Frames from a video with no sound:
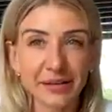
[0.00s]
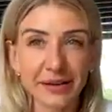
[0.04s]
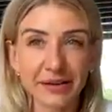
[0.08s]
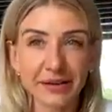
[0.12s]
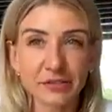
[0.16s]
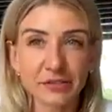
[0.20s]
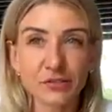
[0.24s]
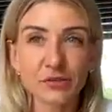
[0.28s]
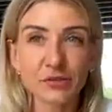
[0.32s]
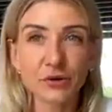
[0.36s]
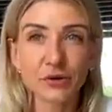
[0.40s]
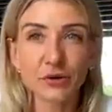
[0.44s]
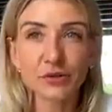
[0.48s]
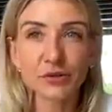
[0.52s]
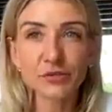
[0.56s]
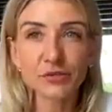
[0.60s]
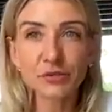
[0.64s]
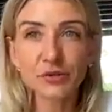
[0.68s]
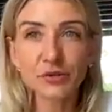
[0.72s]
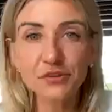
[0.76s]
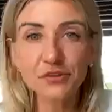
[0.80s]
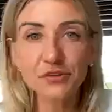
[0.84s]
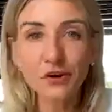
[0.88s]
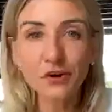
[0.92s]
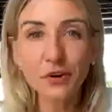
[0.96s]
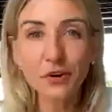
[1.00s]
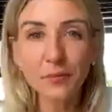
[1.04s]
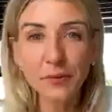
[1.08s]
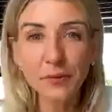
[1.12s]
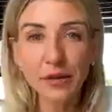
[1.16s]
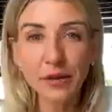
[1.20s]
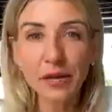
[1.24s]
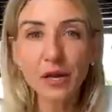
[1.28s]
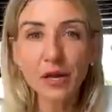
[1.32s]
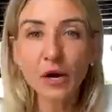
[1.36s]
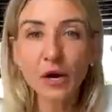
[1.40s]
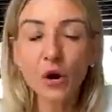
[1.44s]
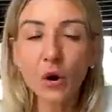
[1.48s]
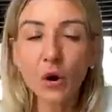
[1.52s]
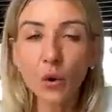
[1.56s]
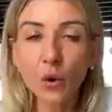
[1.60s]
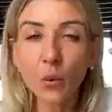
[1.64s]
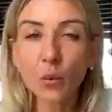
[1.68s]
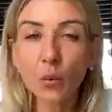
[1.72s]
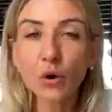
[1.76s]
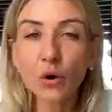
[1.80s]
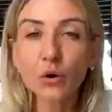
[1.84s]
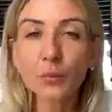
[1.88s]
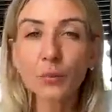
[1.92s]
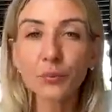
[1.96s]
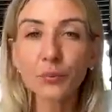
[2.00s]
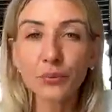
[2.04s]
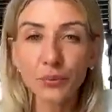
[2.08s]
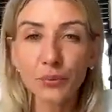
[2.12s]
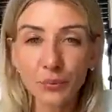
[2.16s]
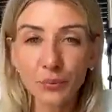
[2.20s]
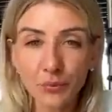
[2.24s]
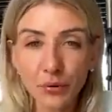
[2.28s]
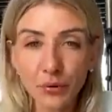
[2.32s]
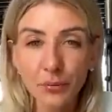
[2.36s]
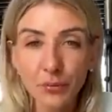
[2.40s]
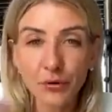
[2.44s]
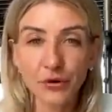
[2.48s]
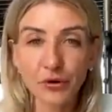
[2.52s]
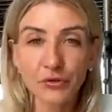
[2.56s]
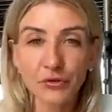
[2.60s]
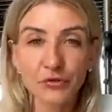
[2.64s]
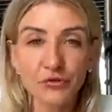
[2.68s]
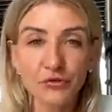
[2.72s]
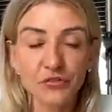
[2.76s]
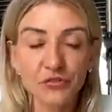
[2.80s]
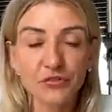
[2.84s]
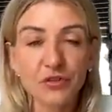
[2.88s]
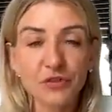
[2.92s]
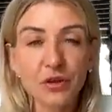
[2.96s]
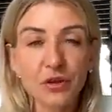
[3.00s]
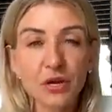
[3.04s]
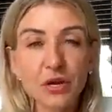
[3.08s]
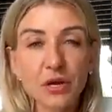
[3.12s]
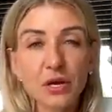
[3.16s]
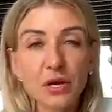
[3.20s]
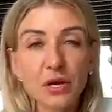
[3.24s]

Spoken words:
Yes. So ozone therapy will promote.